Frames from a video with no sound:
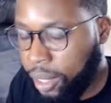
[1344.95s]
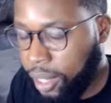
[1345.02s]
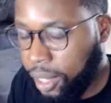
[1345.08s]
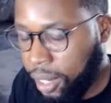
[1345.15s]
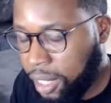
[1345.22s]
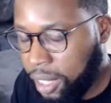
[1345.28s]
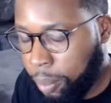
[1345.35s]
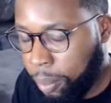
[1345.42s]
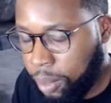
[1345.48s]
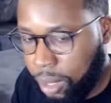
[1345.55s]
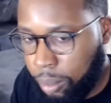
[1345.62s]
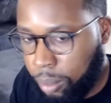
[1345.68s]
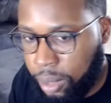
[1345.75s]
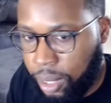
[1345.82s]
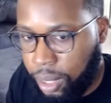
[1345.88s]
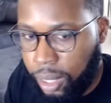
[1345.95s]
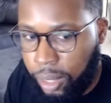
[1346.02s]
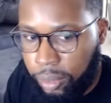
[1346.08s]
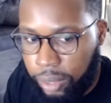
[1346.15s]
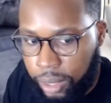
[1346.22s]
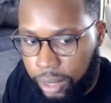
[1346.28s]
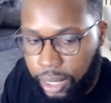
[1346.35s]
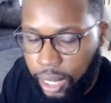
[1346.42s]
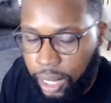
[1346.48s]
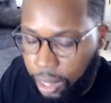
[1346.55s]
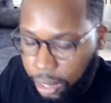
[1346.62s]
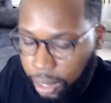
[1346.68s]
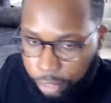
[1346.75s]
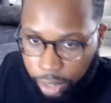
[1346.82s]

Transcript: They kind of keep it to themselves and say, all right,